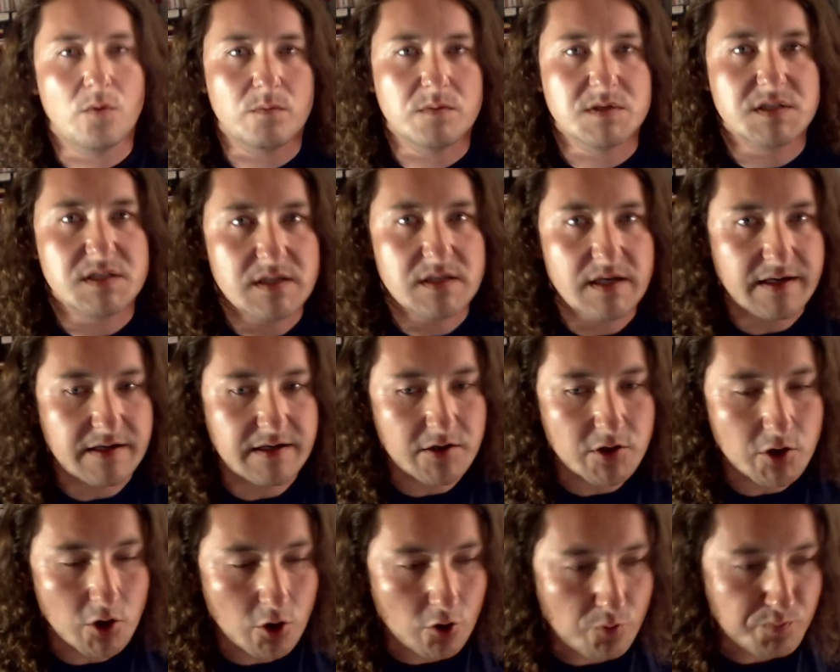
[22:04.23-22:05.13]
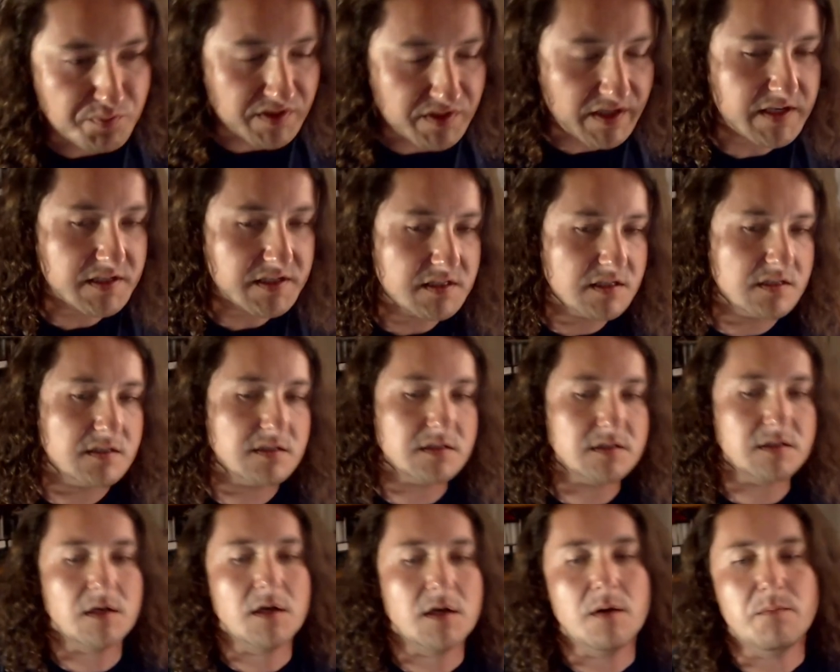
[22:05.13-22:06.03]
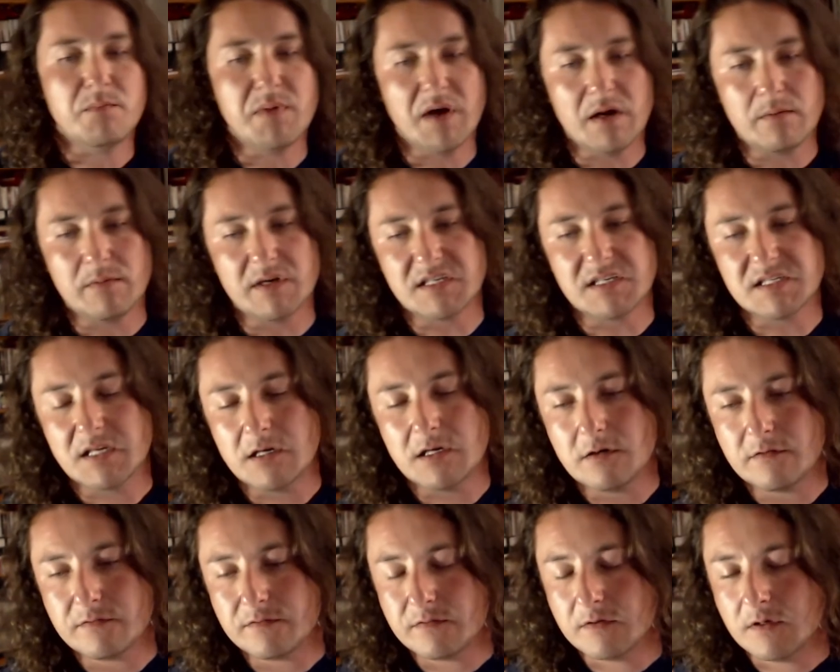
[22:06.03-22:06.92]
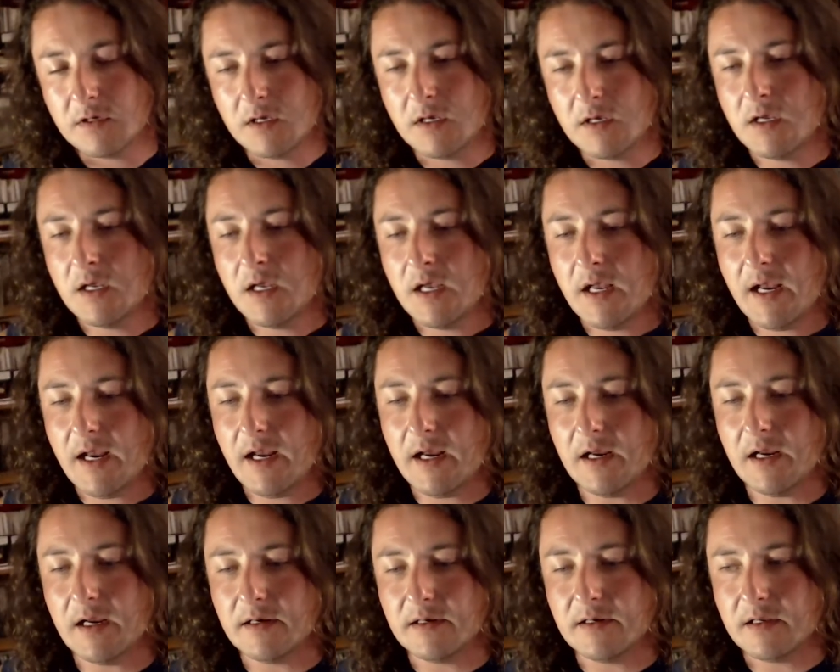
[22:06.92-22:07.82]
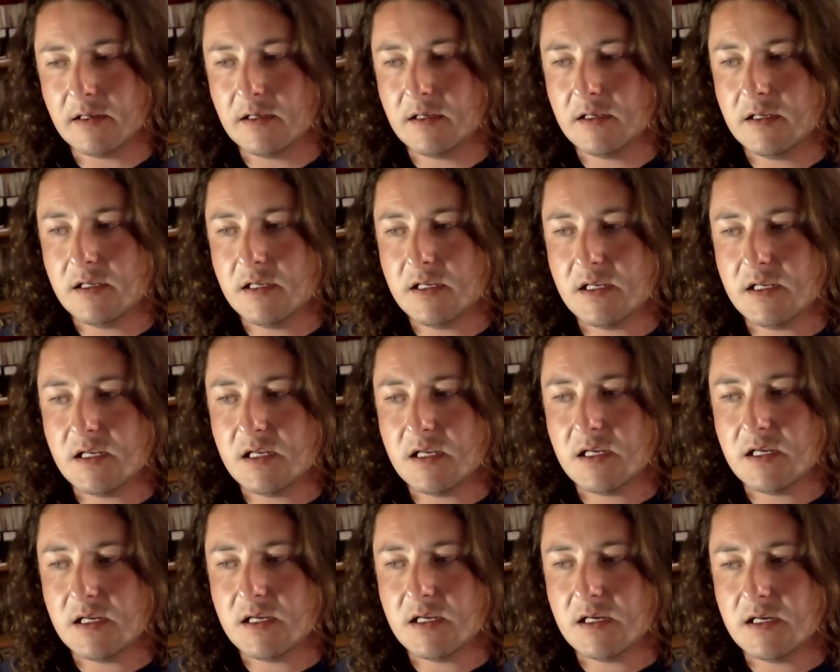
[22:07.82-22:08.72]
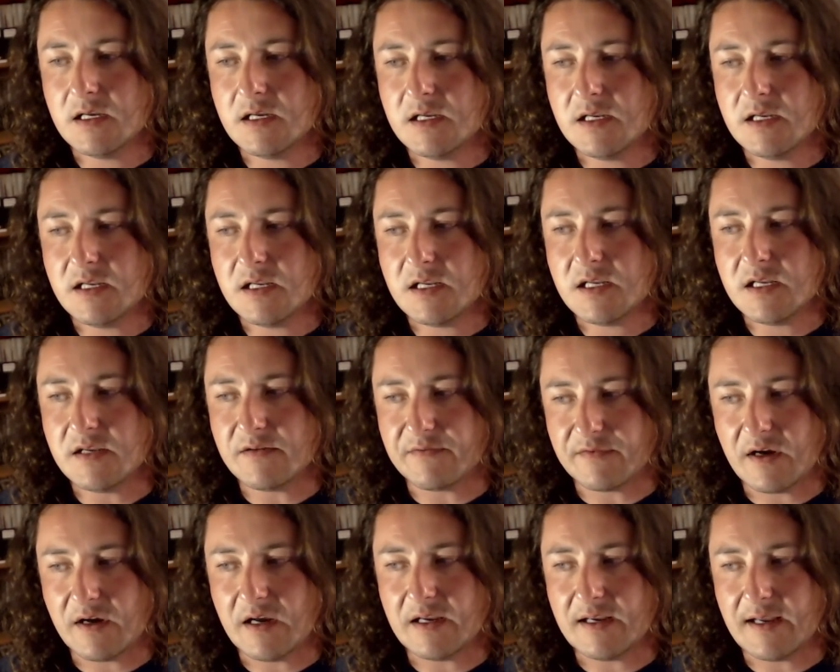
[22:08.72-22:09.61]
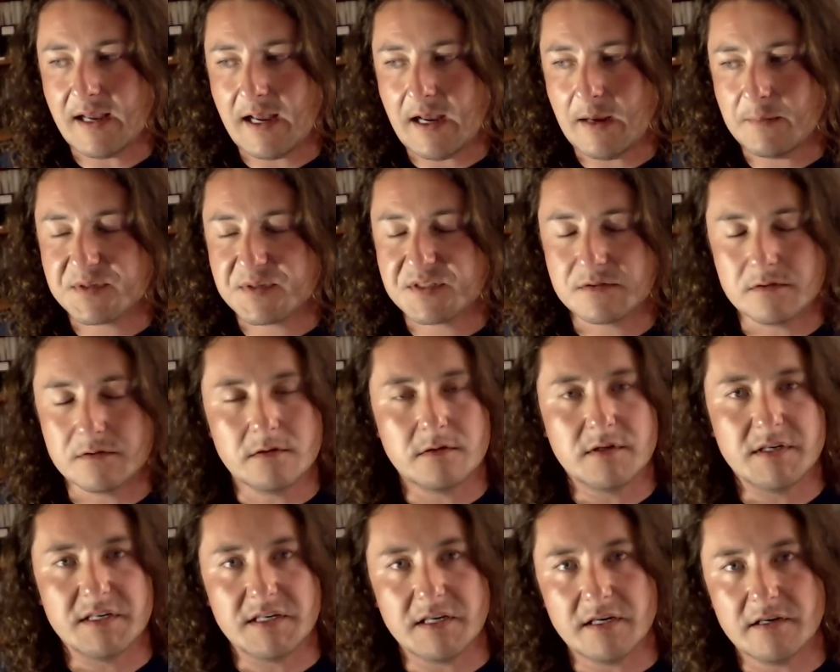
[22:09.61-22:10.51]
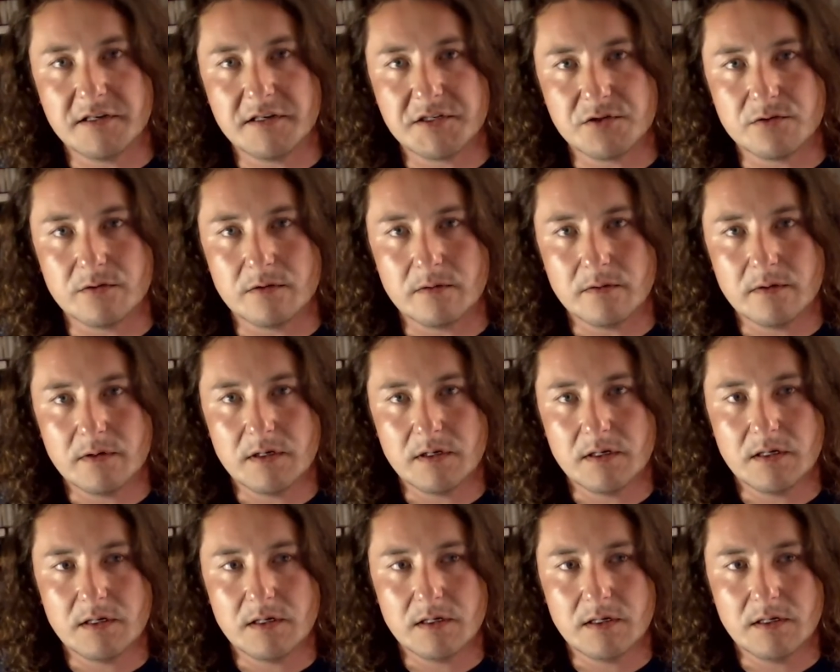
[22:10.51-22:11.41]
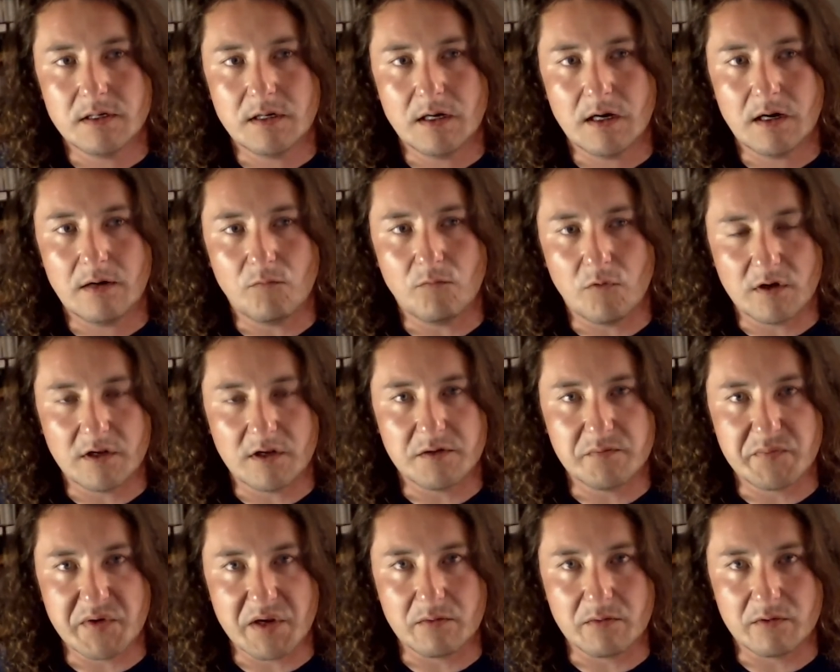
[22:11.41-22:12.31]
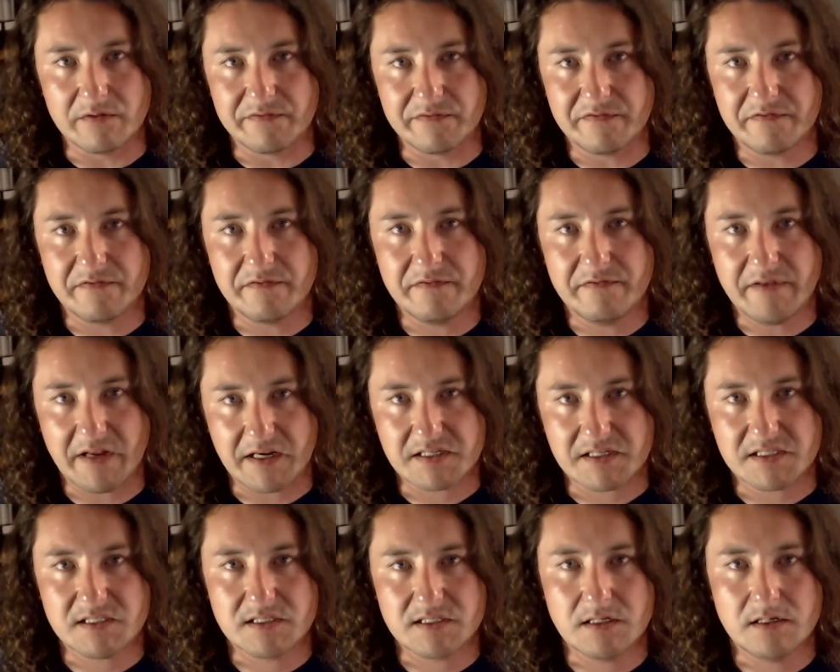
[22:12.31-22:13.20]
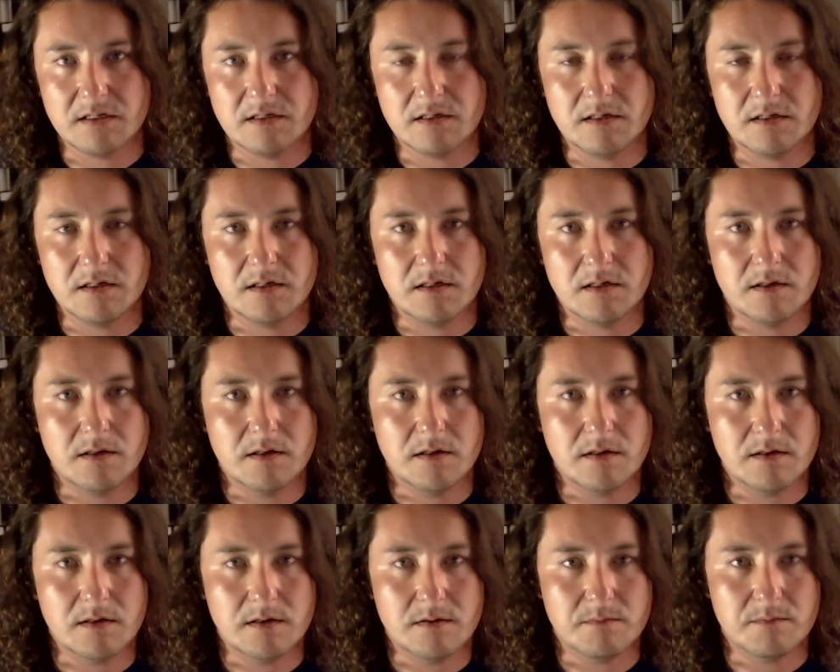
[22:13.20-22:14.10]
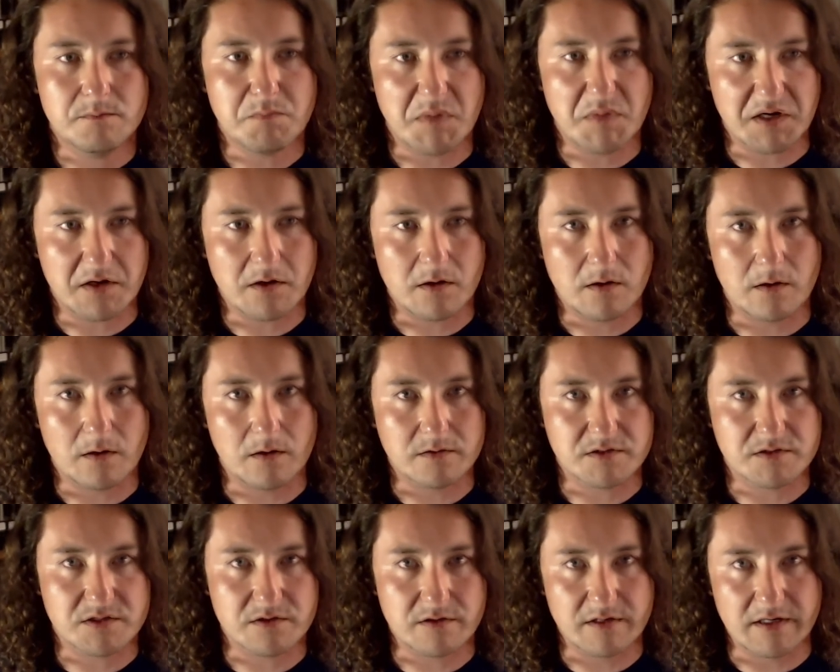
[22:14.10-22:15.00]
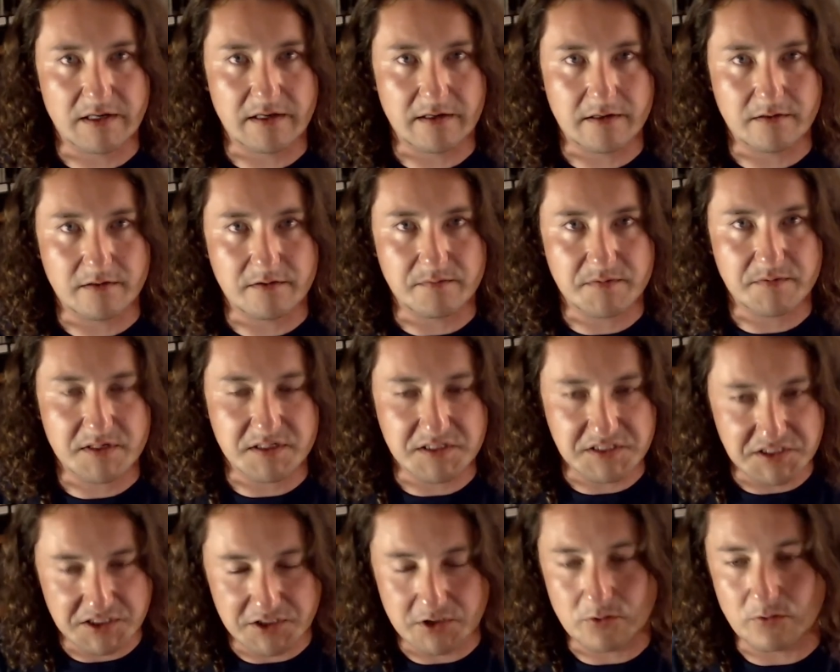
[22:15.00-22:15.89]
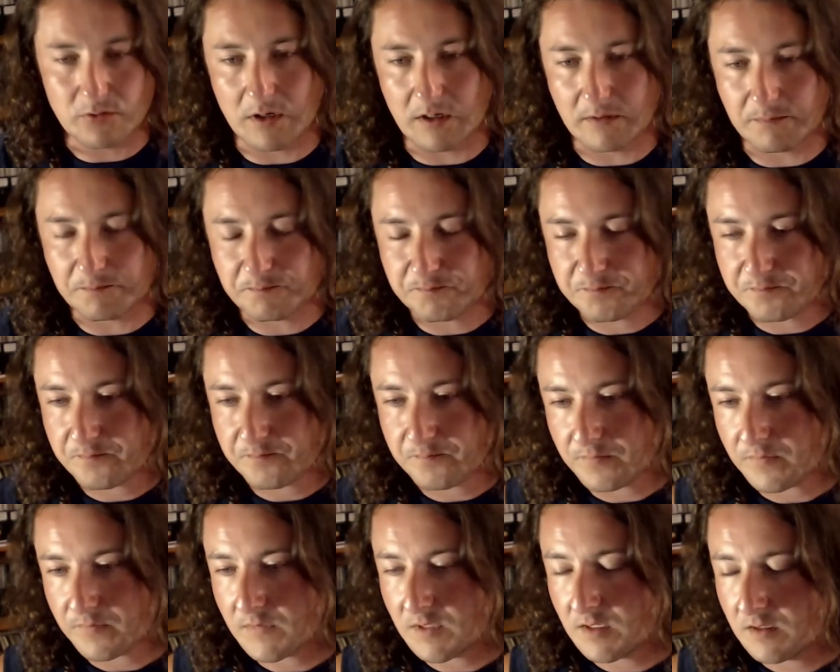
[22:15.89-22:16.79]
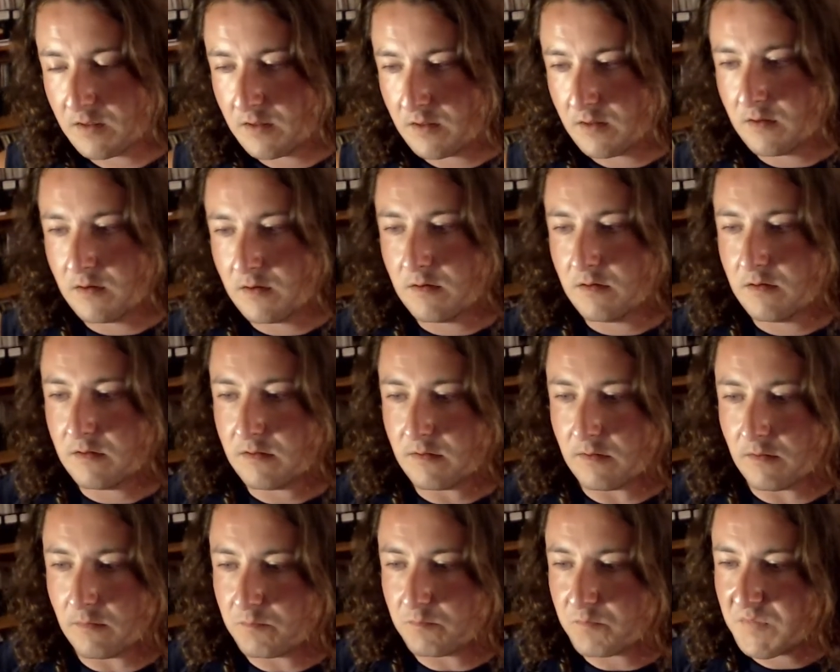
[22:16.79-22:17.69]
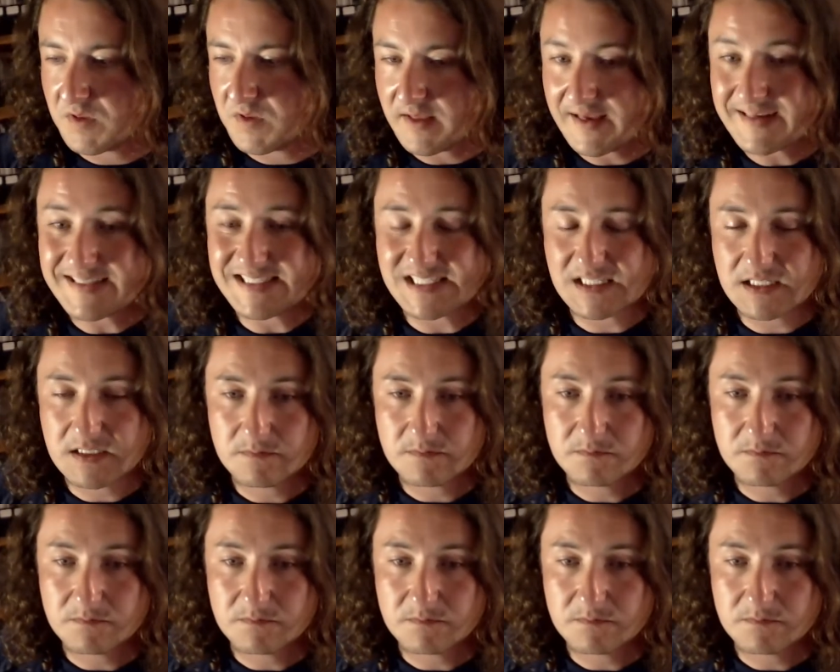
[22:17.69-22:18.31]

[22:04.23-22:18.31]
and go places by myself. And if I absolutely needed to, I wanted to be able to fix my car so that I could continue on. So that's